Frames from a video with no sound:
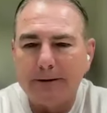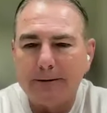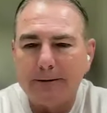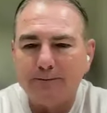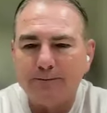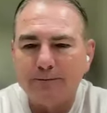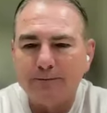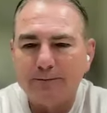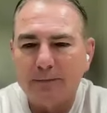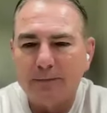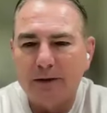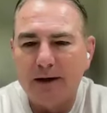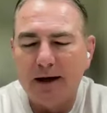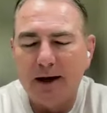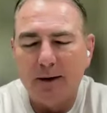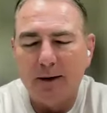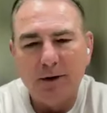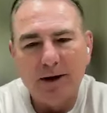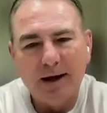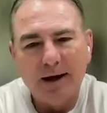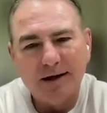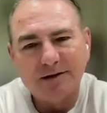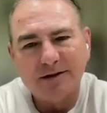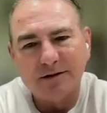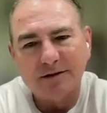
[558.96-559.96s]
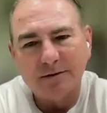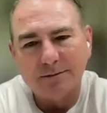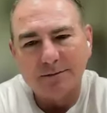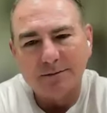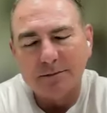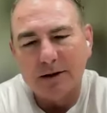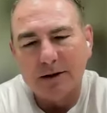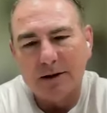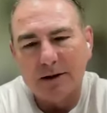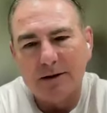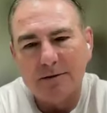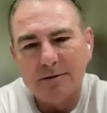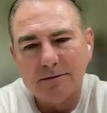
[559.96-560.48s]
um, yeah, we had
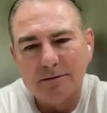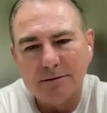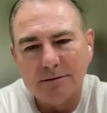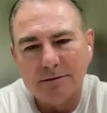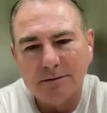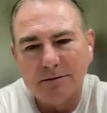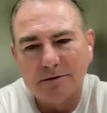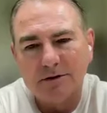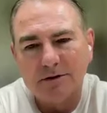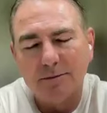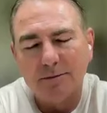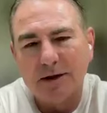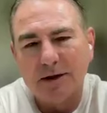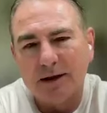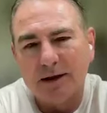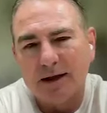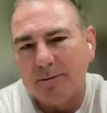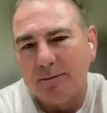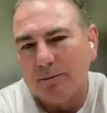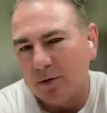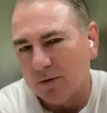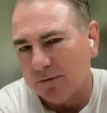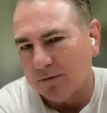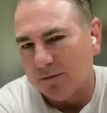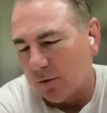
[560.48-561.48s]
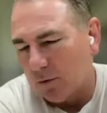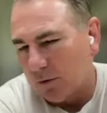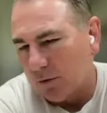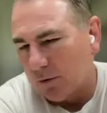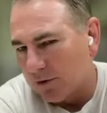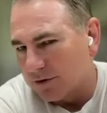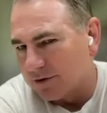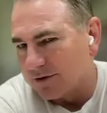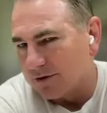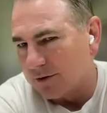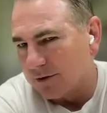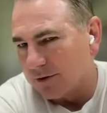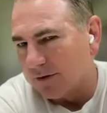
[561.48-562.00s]
some uh, some elite
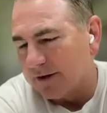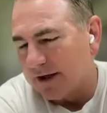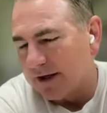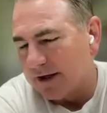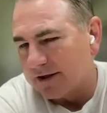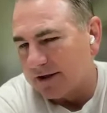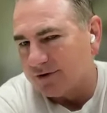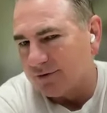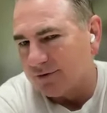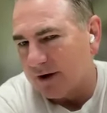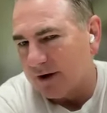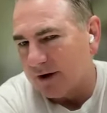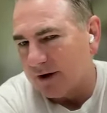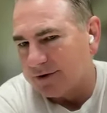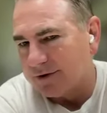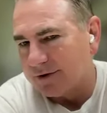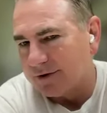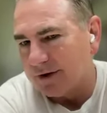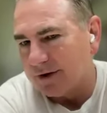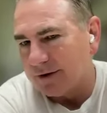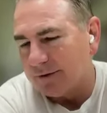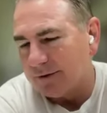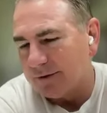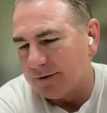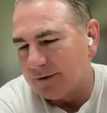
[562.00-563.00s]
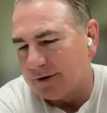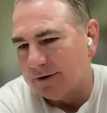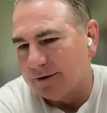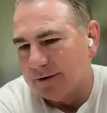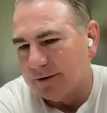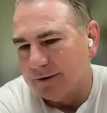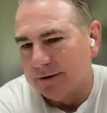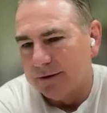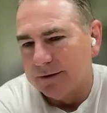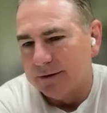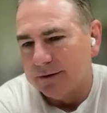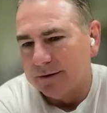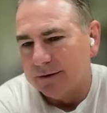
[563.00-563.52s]
performers during that stretch here
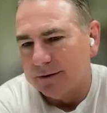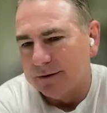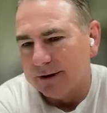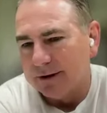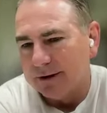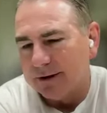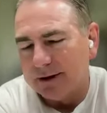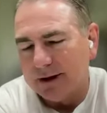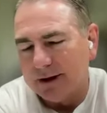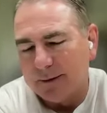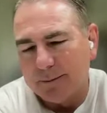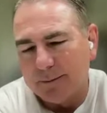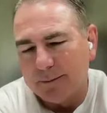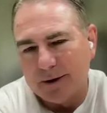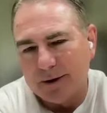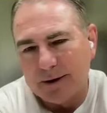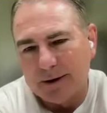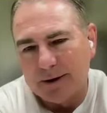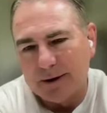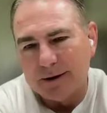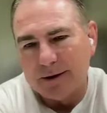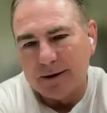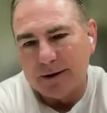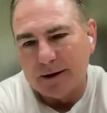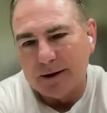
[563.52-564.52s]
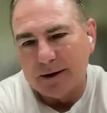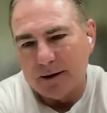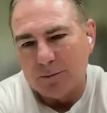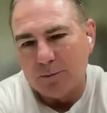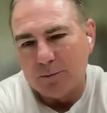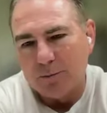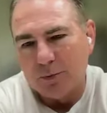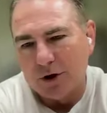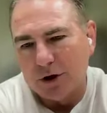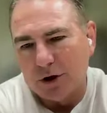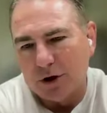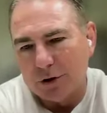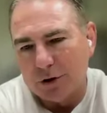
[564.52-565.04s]
that ended up being
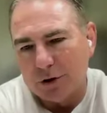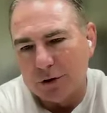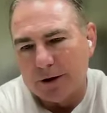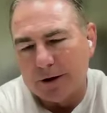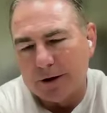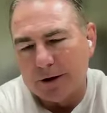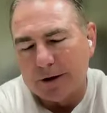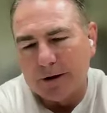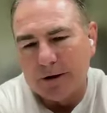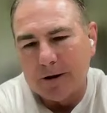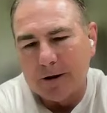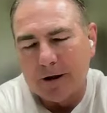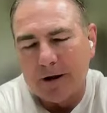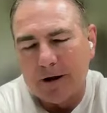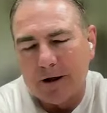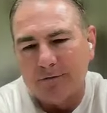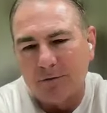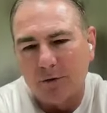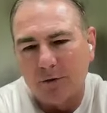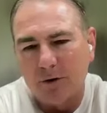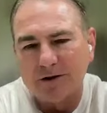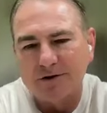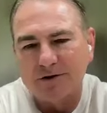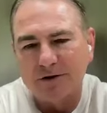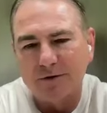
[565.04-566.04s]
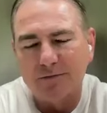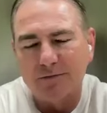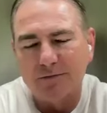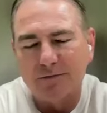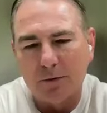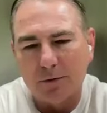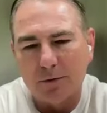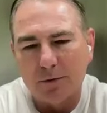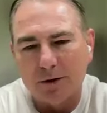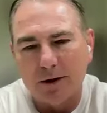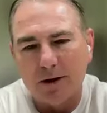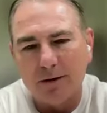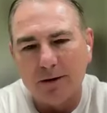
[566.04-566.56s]
uh, pretty good uh, for
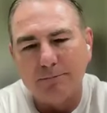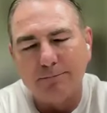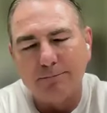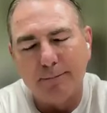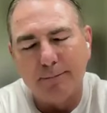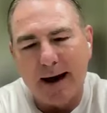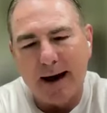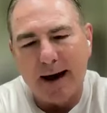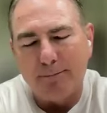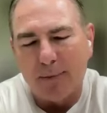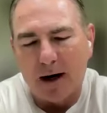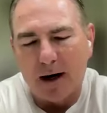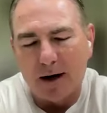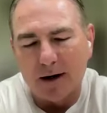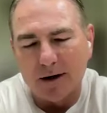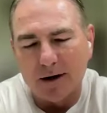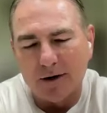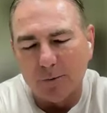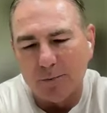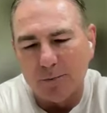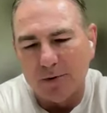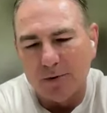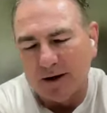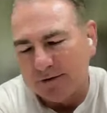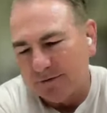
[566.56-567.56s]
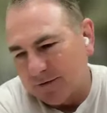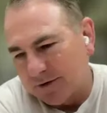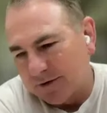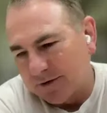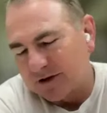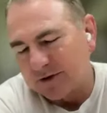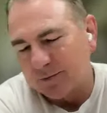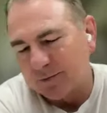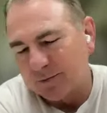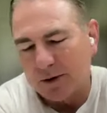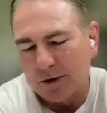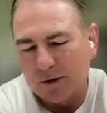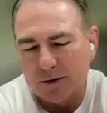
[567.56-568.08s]
us at Florida. Matt Bonner
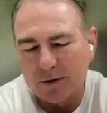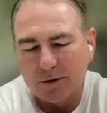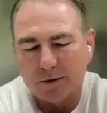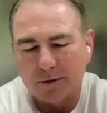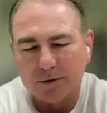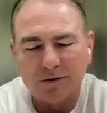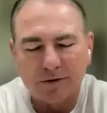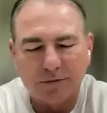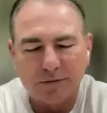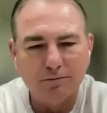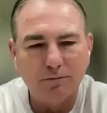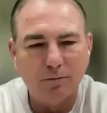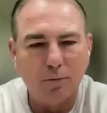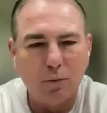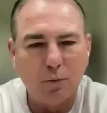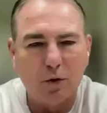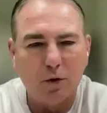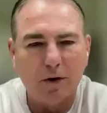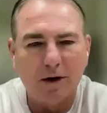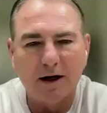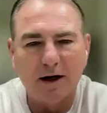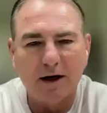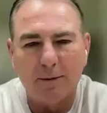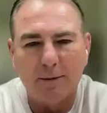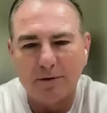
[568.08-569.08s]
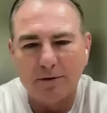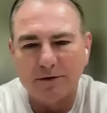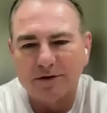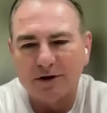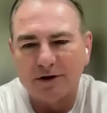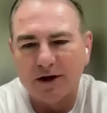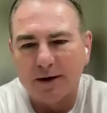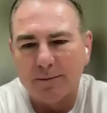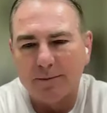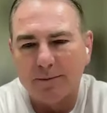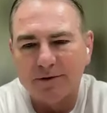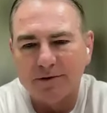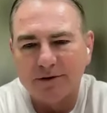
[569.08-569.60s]
played for the Spurs, won a
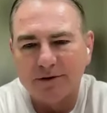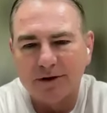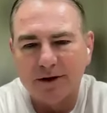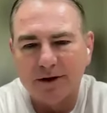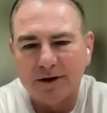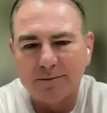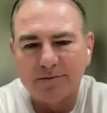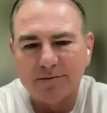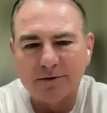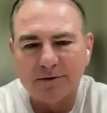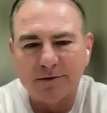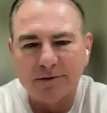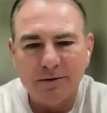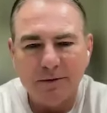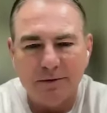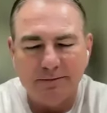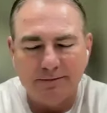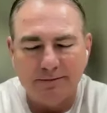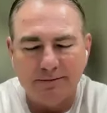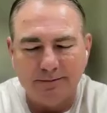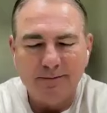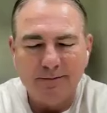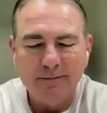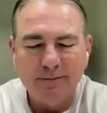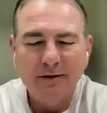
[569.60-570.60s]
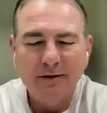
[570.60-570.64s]
couple championships.